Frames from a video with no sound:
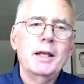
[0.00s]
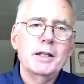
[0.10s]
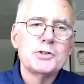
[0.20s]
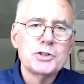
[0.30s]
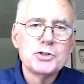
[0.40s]

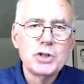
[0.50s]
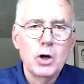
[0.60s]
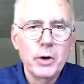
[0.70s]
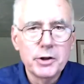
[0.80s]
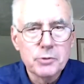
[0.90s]
This is
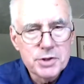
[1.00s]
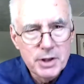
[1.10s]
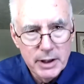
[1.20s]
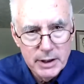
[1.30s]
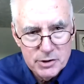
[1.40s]
so
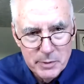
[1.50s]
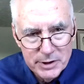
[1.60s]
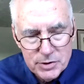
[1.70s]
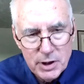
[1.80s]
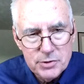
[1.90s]
interesting, and it's
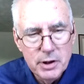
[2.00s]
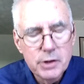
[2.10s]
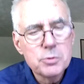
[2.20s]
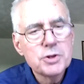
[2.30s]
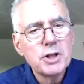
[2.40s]
been such an
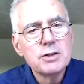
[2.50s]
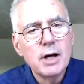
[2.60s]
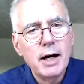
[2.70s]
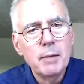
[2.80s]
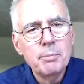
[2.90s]
interesting
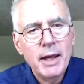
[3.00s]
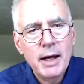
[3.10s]
time